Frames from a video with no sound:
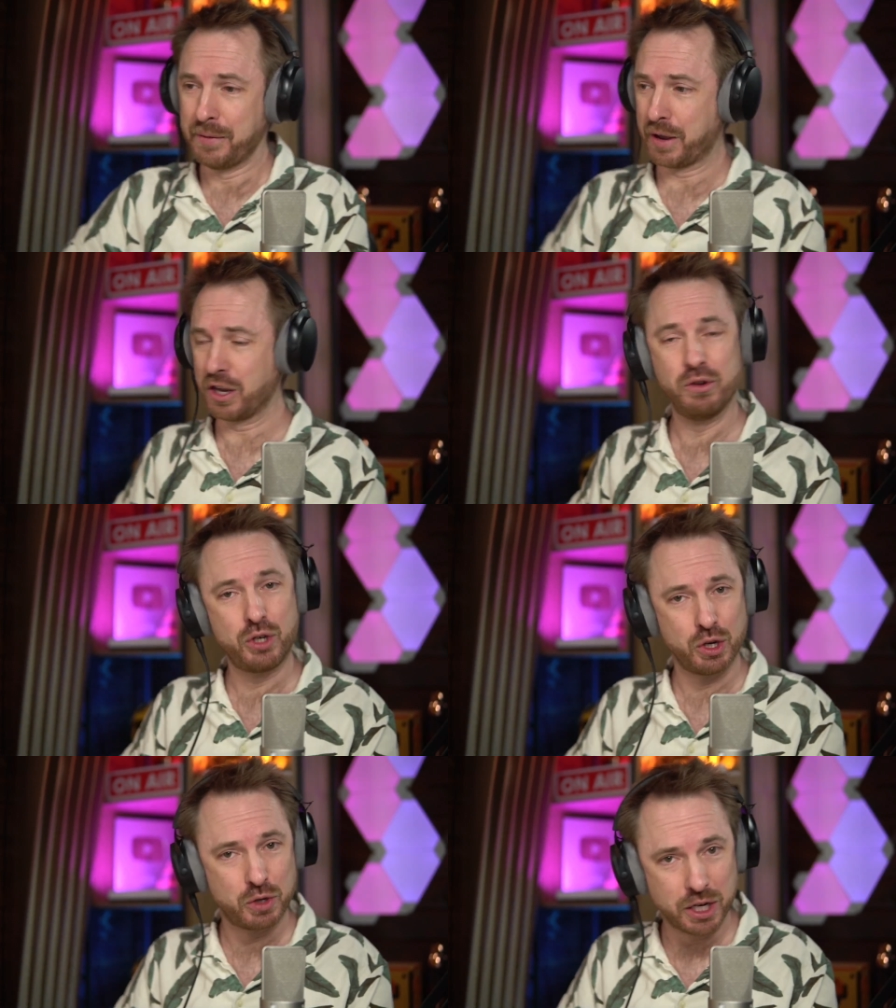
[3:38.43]
that
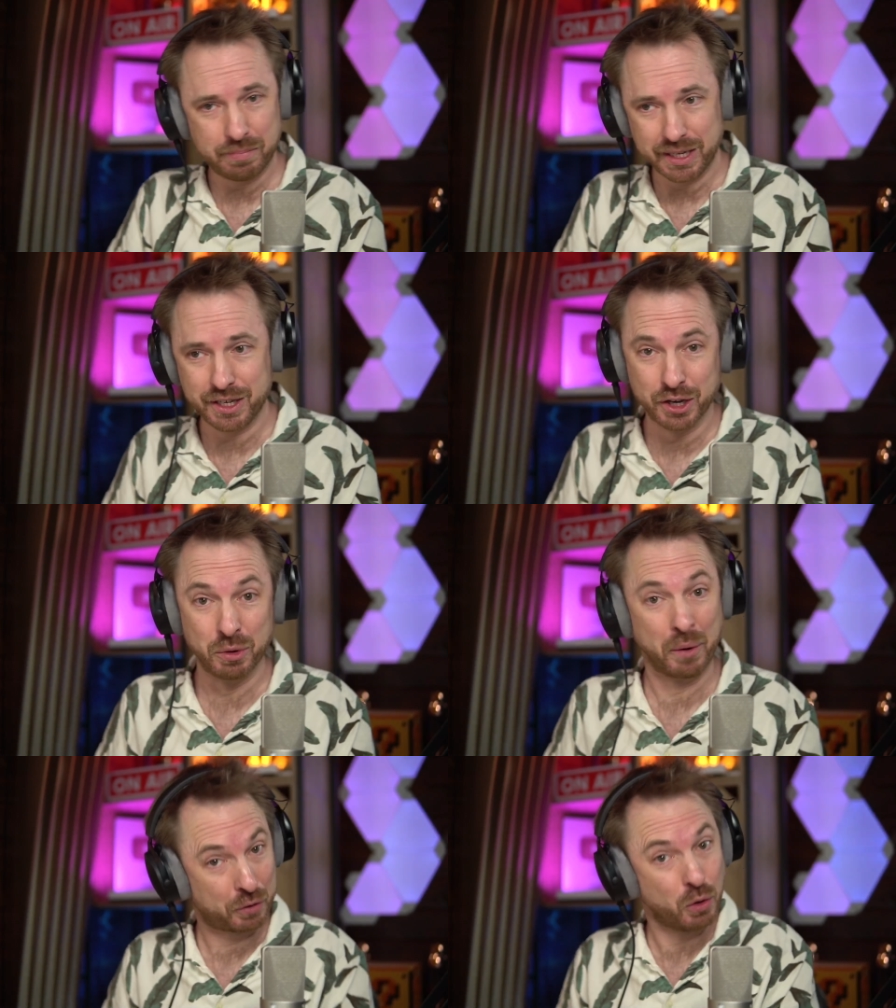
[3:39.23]
use your
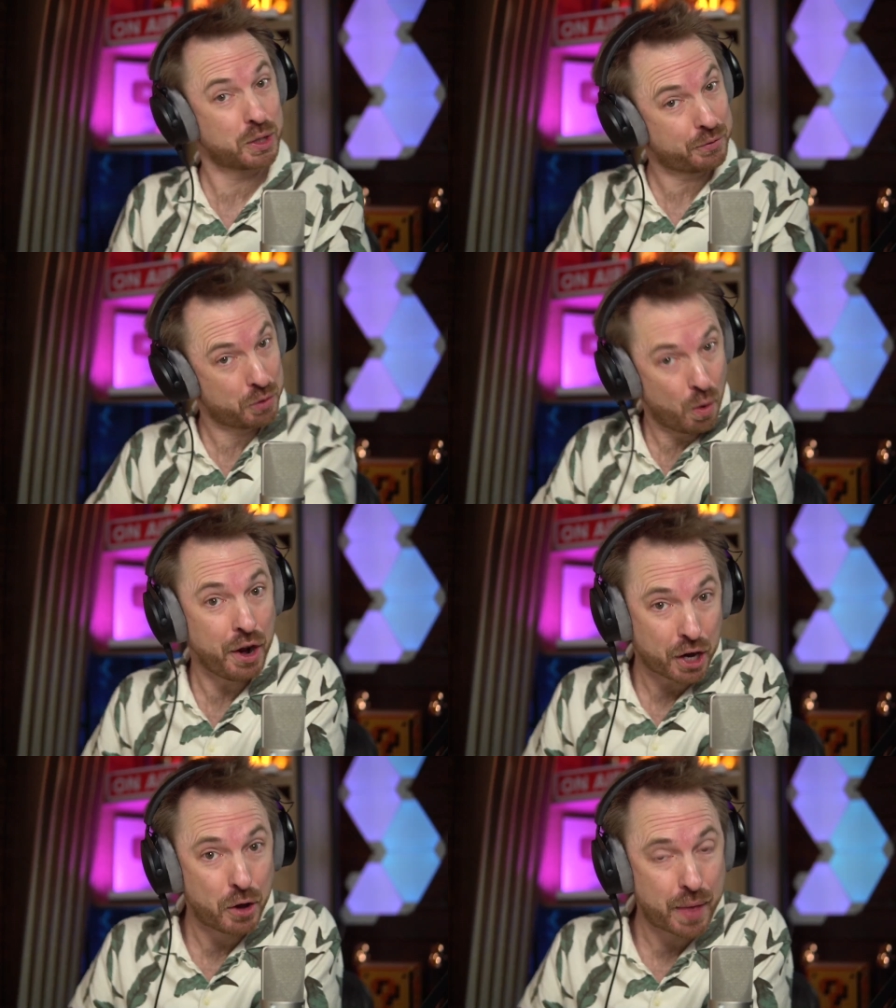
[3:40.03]
GPU. Of course, if you want
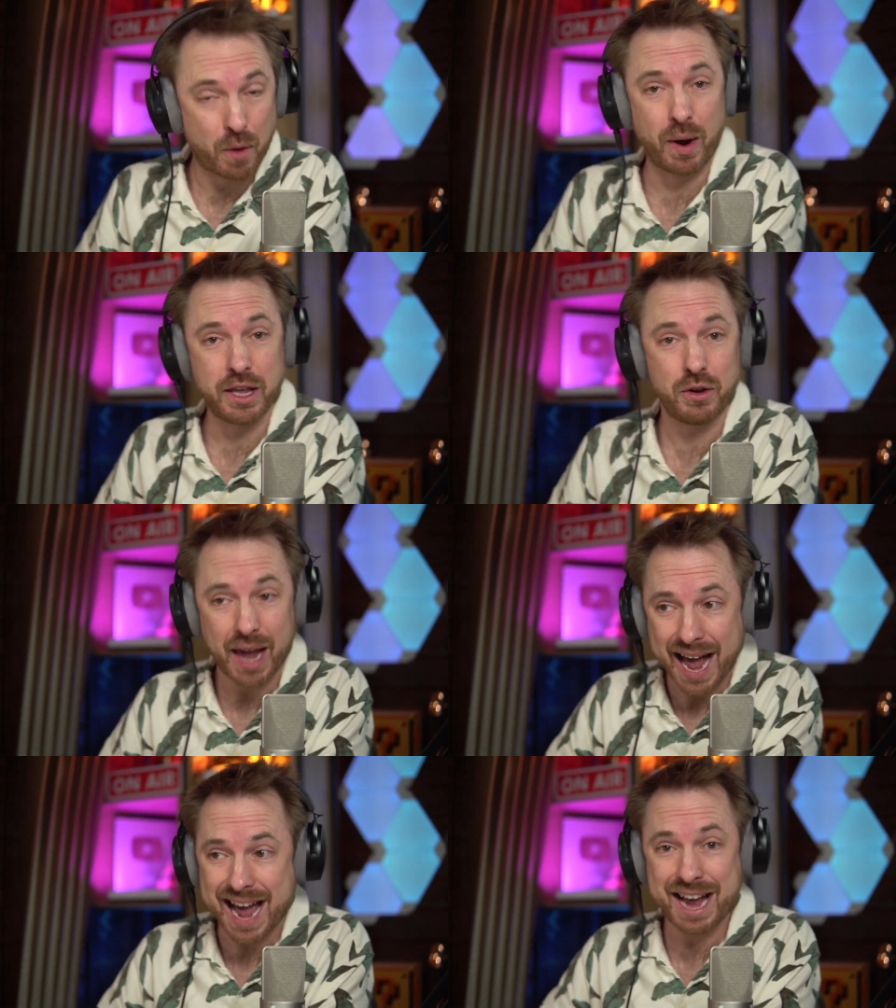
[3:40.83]
to go that way, you
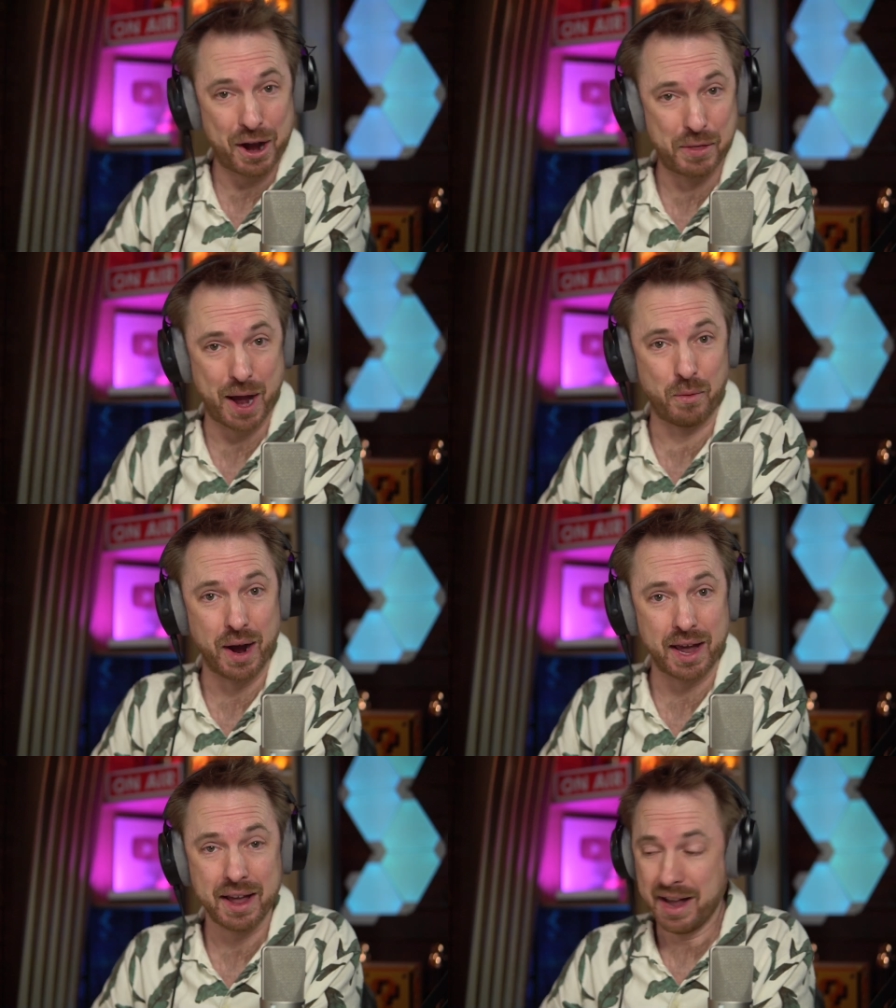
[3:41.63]
can go that
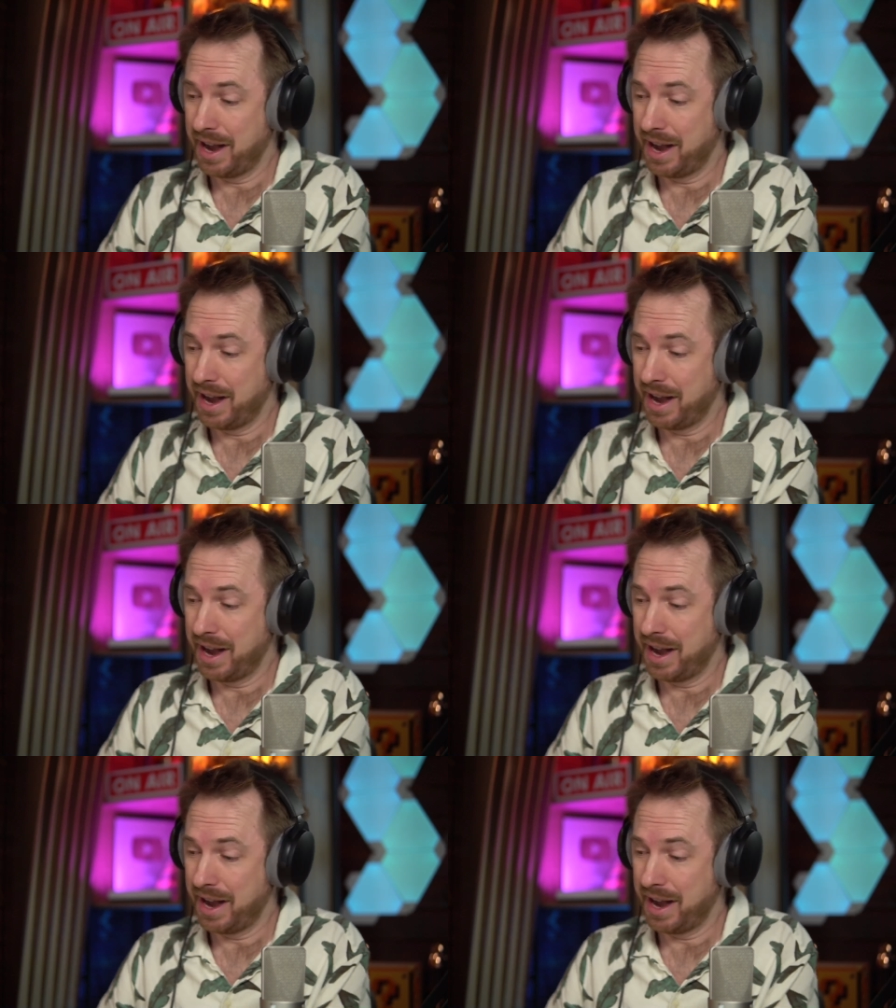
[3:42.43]
way.